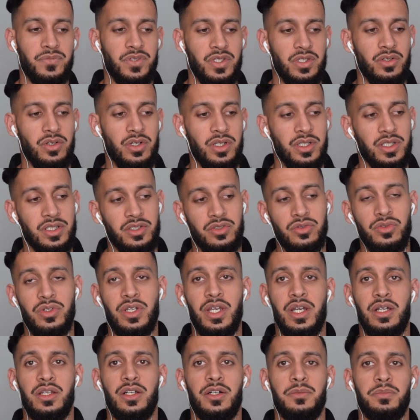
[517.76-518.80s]
You know, I do
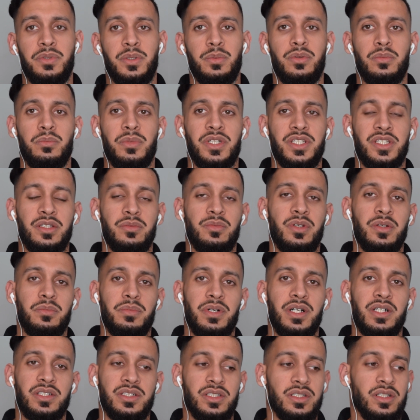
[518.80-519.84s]
get a lot of people messaging me
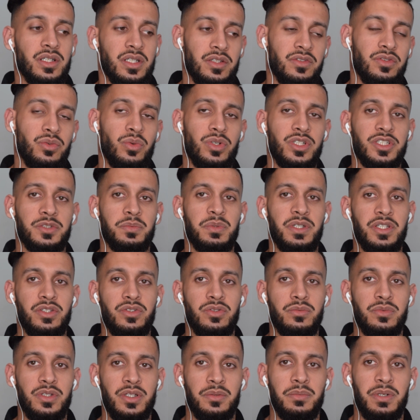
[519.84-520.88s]
about it. Like, if you want to speak
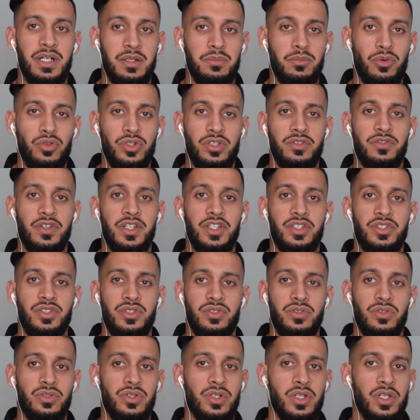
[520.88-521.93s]
to me about
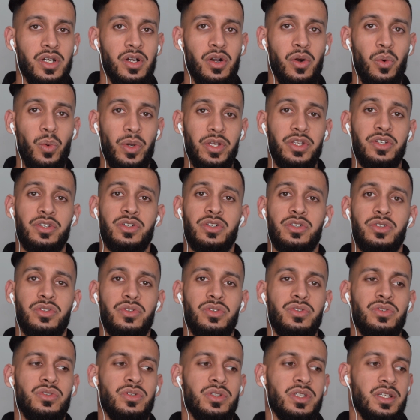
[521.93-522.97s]
motivation or what you can
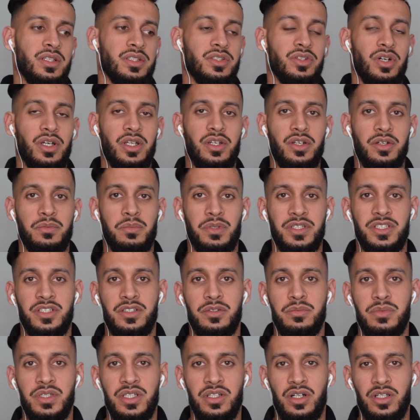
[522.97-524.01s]
do, then direct
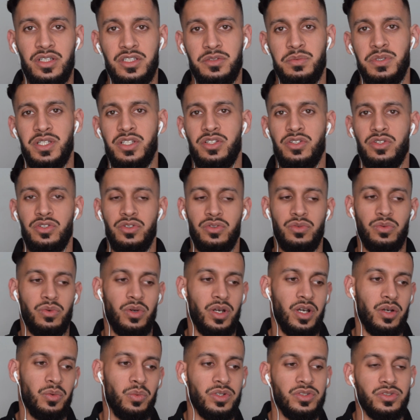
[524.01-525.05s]
message me. I'll speak to you
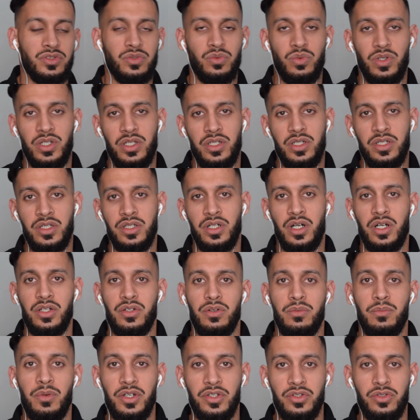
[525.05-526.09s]
one-to-one. I
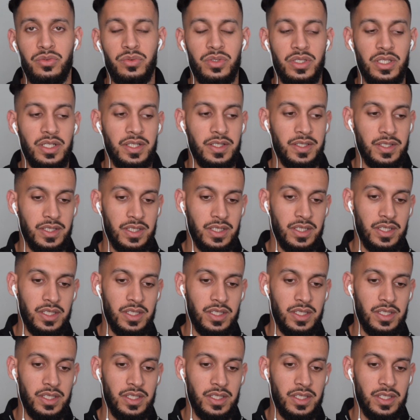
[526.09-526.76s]
don't mind doing that.